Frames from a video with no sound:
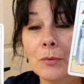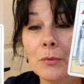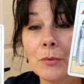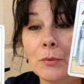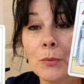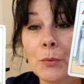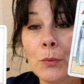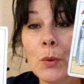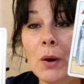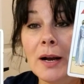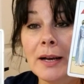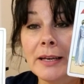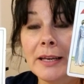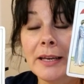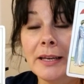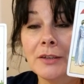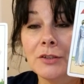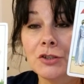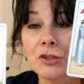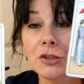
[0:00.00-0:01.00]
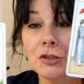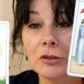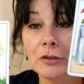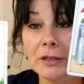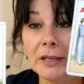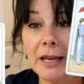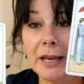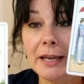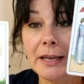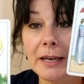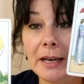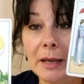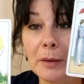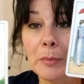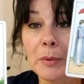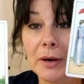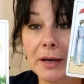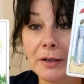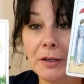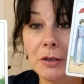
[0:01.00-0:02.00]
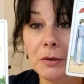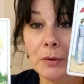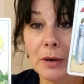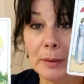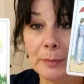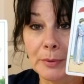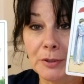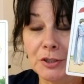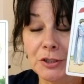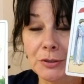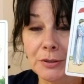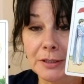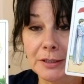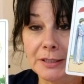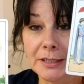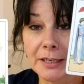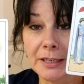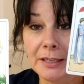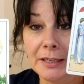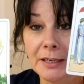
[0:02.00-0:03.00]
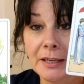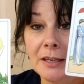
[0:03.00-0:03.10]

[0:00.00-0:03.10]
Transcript: wanting to create a brand new opportunity.